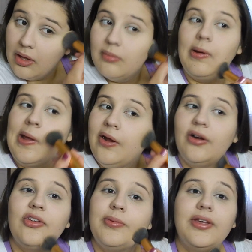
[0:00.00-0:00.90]
My hair
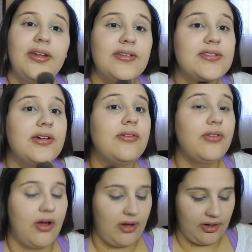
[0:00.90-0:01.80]
has been getting so
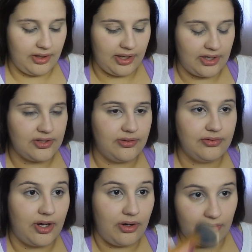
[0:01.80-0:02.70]
long, and I don't
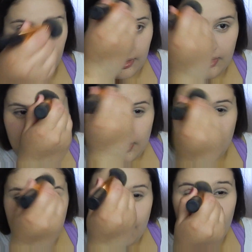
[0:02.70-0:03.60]
know
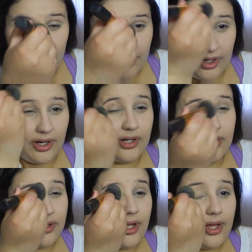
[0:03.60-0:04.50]
if I want to cut it
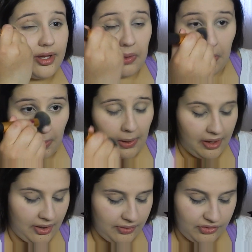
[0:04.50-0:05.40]
or not.
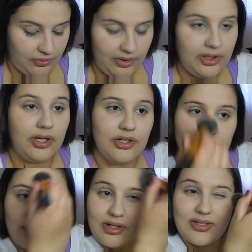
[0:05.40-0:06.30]
I don't want to cut it
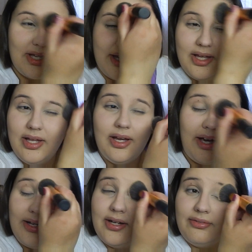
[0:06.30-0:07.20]
short because
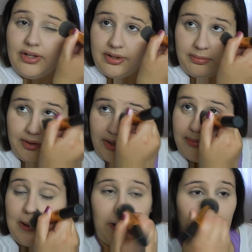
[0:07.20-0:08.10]
I never end up liking my
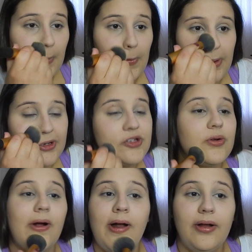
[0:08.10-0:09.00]
hair when it's
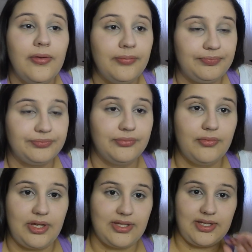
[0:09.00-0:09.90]
short,
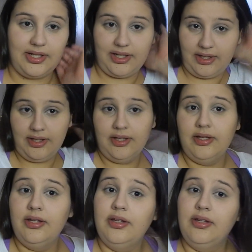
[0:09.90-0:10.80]
but it's getting
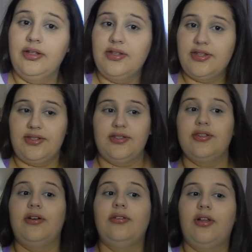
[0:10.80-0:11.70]

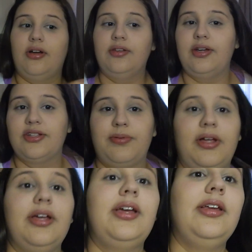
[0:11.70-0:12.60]
so long. You guys
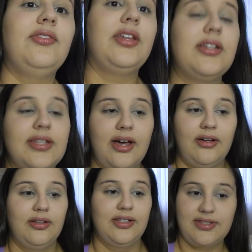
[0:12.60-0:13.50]
probably can't even like
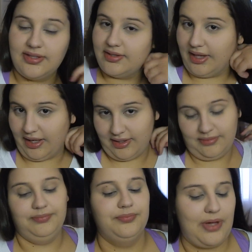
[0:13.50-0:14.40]
tell. It's like
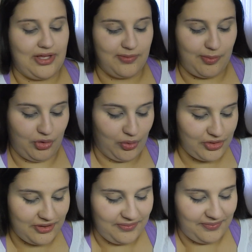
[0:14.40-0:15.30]
past my boobs.